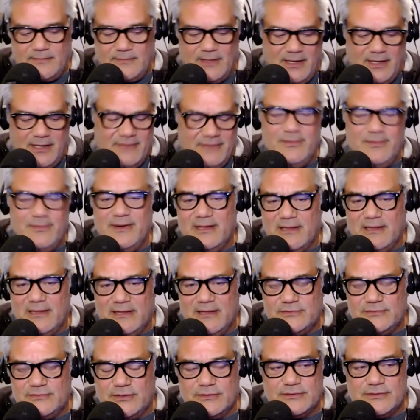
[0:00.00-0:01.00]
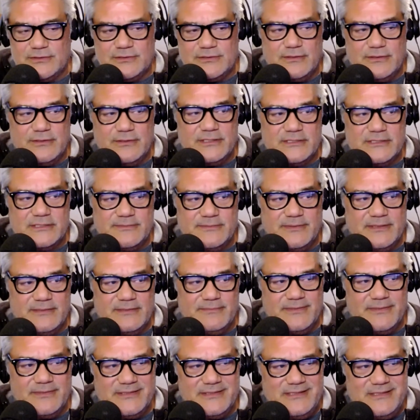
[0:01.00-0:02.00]
Everybody loves those stories,
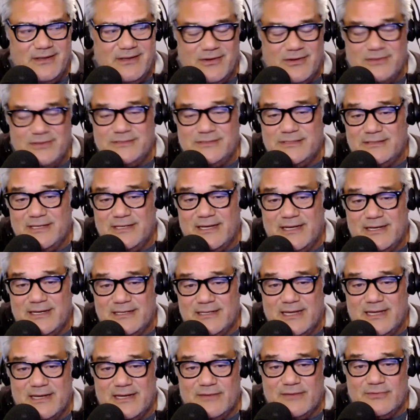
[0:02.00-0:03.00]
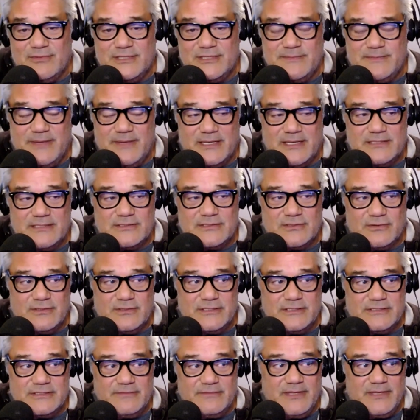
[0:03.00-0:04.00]
but you also got to kind of respect
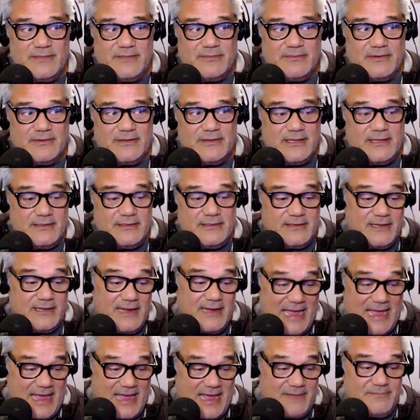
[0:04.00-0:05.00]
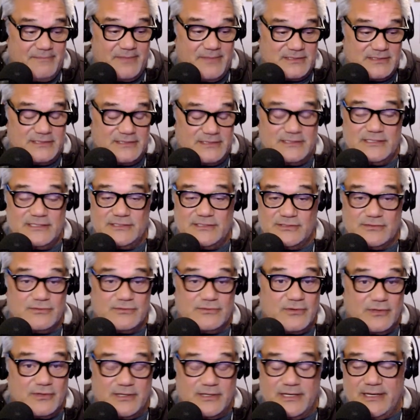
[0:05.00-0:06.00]
stories of people that had businesses
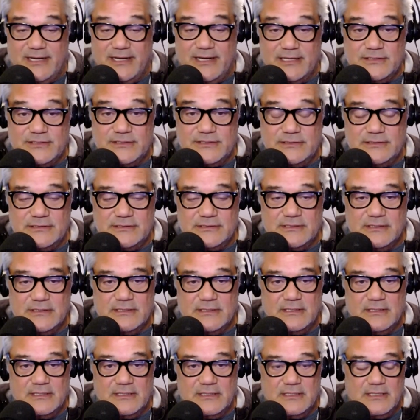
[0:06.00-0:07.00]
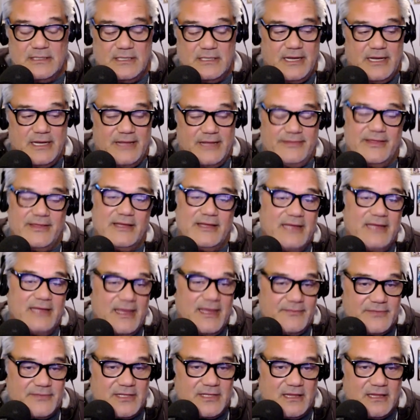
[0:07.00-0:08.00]
or connections, and they
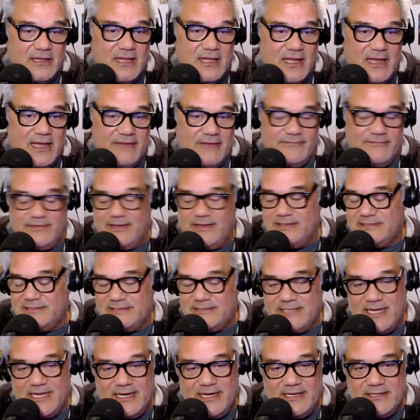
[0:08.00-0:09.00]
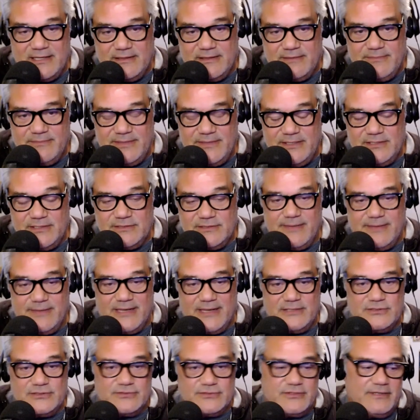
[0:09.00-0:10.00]
kept it alive, and they stayed in the
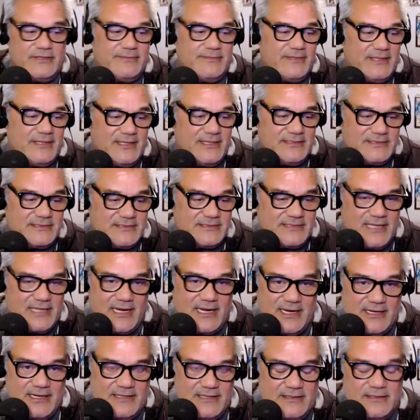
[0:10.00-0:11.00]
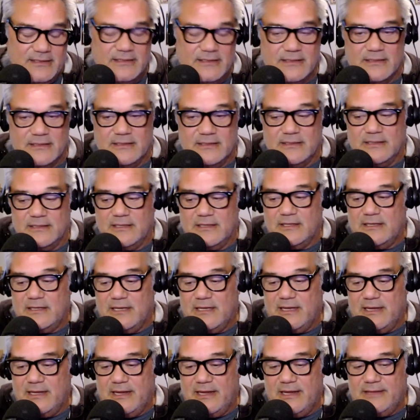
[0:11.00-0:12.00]
mainstream, and they stayed,
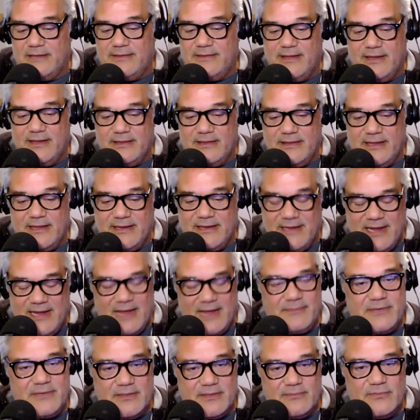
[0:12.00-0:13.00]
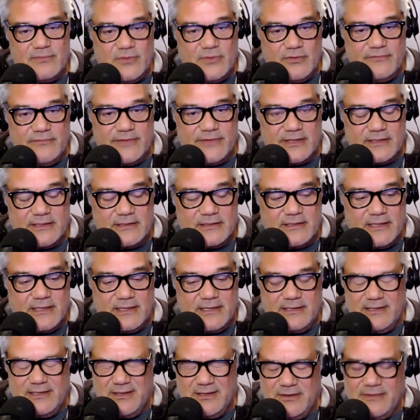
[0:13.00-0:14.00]
and they kept it moving,
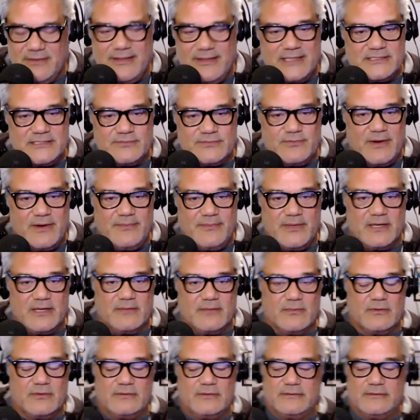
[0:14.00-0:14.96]
and that's reputable.